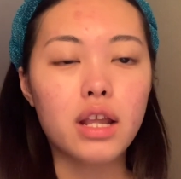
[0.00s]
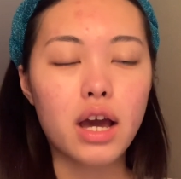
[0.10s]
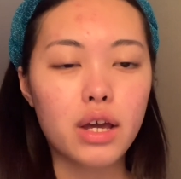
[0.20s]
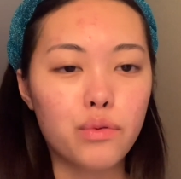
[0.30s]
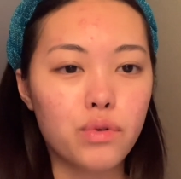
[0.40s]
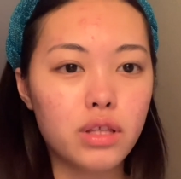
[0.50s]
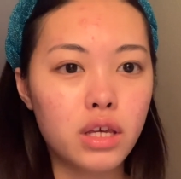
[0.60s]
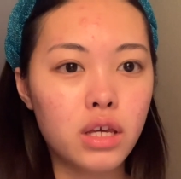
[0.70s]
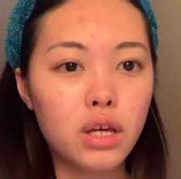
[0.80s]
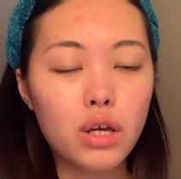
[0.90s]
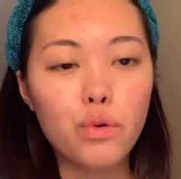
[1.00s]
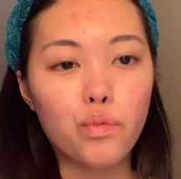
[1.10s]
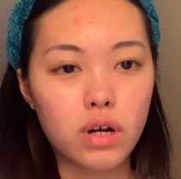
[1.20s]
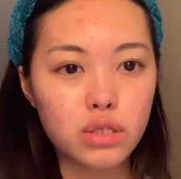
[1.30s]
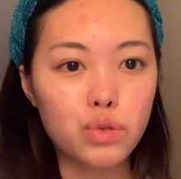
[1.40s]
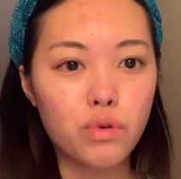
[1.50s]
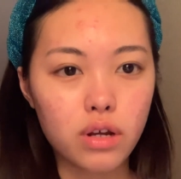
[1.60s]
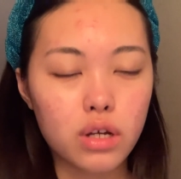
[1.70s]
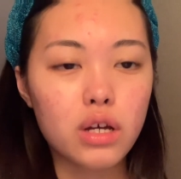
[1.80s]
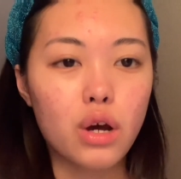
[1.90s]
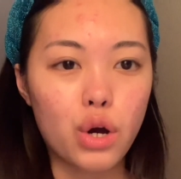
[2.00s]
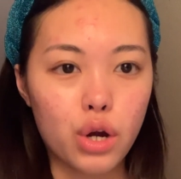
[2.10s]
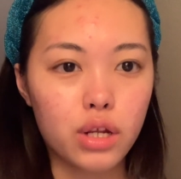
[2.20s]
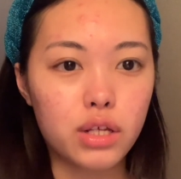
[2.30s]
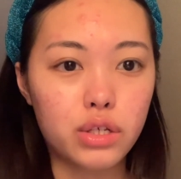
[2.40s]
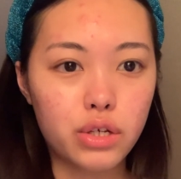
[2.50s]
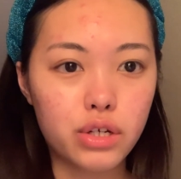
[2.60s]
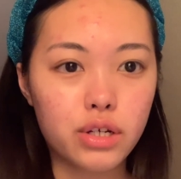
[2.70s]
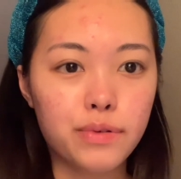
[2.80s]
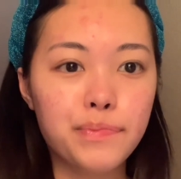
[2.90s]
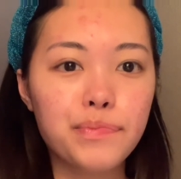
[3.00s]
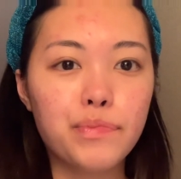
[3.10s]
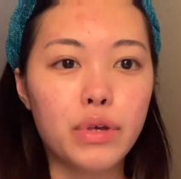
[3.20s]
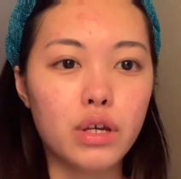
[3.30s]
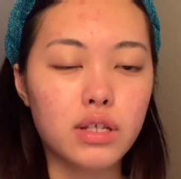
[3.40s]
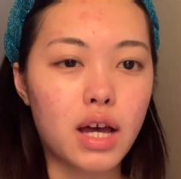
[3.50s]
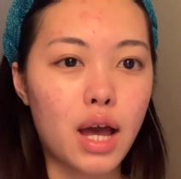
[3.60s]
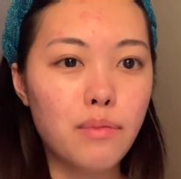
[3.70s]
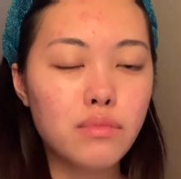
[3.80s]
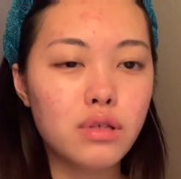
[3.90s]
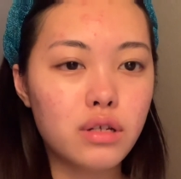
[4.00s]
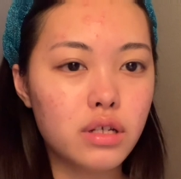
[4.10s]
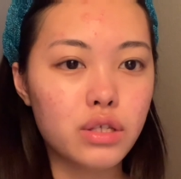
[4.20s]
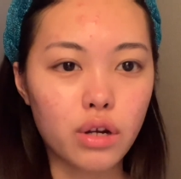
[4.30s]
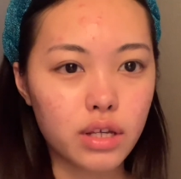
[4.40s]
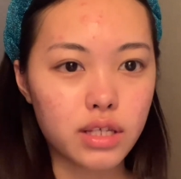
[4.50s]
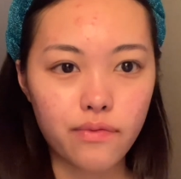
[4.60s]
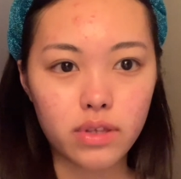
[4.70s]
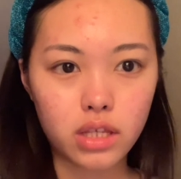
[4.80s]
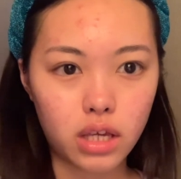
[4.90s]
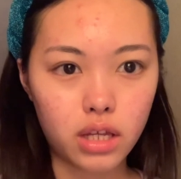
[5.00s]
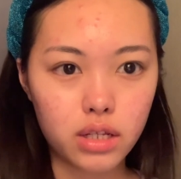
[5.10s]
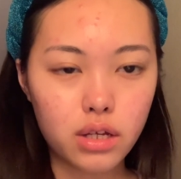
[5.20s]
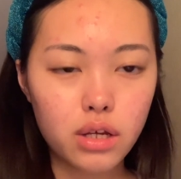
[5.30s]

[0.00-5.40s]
I really want to work hard this year because I'm literally turning 17.